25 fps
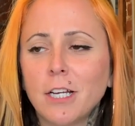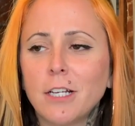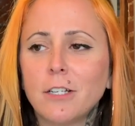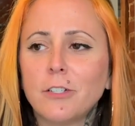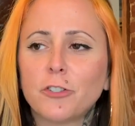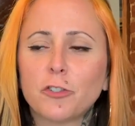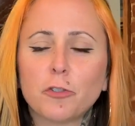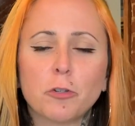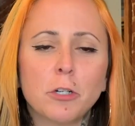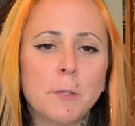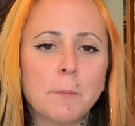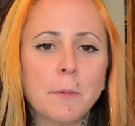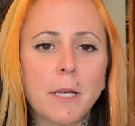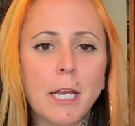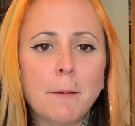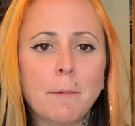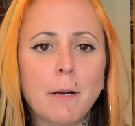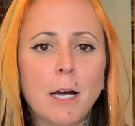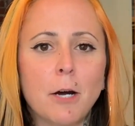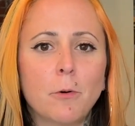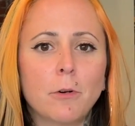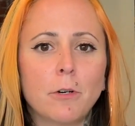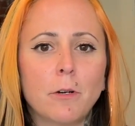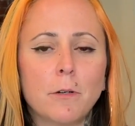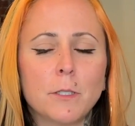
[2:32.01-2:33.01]
Scream came
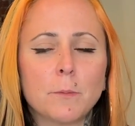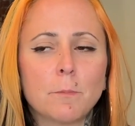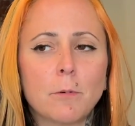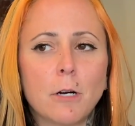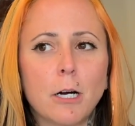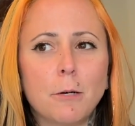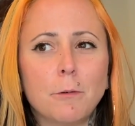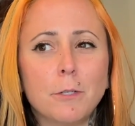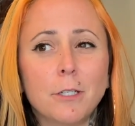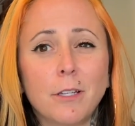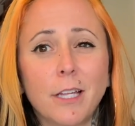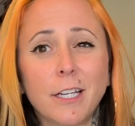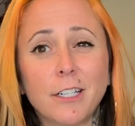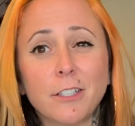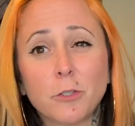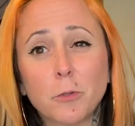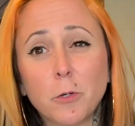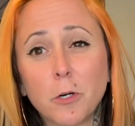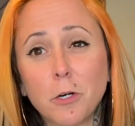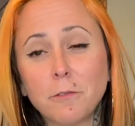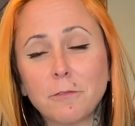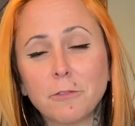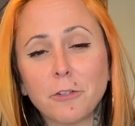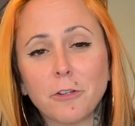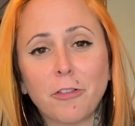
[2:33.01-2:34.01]
out when I was probably like
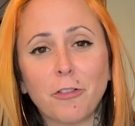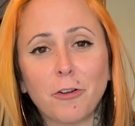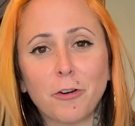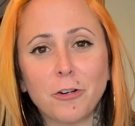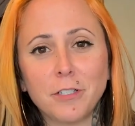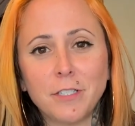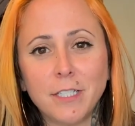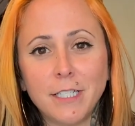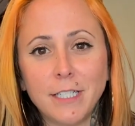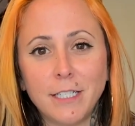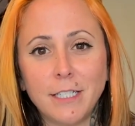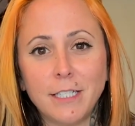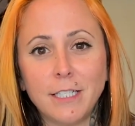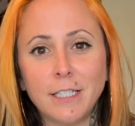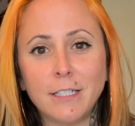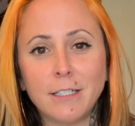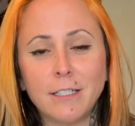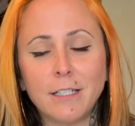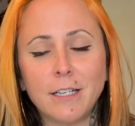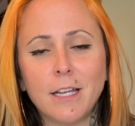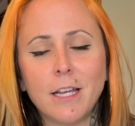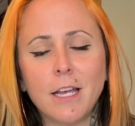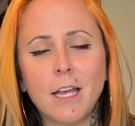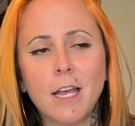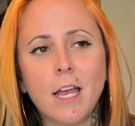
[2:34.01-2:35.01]
12 or
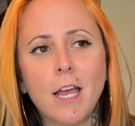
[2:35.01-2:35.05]
13.